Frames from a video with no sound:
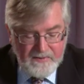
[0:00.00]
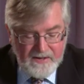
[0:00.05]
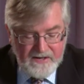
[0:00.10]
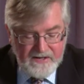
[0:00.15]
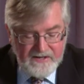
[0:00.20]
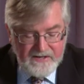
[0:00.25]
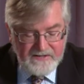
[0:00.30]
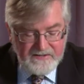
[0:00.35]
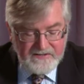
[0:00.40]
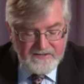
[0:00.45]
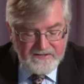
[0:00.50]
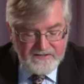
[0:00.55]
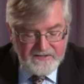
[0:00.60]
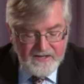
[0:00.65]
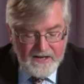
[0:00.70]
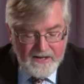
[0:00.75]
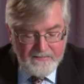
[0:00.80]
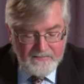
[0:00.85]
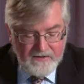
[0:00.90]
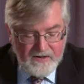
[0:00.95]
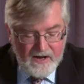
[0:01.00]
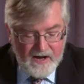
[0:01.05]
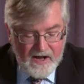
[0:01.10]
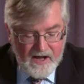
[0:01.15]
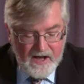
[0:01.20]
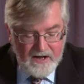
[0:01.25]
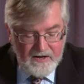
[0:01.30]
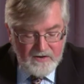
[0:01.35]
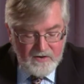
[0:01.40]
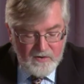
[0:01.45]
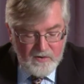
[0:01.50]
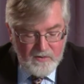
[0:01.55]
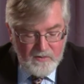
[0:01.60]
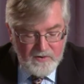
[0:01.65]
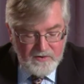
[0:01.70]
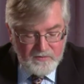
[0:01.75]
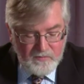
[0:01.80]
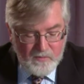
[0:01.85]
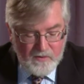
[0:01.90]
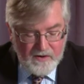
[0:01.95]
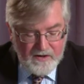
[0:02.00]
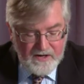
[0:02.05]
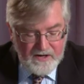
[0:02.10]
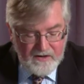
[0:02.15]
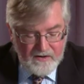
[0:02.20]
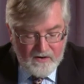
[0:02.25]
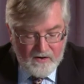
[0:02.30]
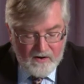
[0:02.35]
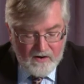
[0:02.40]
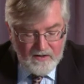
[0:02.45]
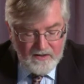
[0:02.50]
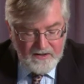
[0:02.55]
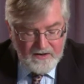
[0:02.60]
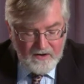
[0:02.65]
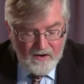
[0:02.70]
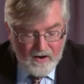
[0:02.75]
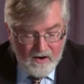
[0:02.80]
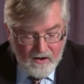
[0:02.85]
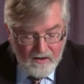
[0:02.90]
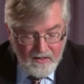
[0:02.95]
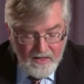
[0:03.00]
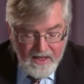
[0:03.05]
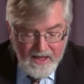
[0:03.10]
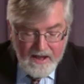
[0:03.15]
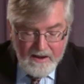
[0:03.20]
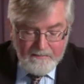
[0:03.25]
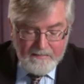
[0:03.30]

but it is the same God who is working all in all.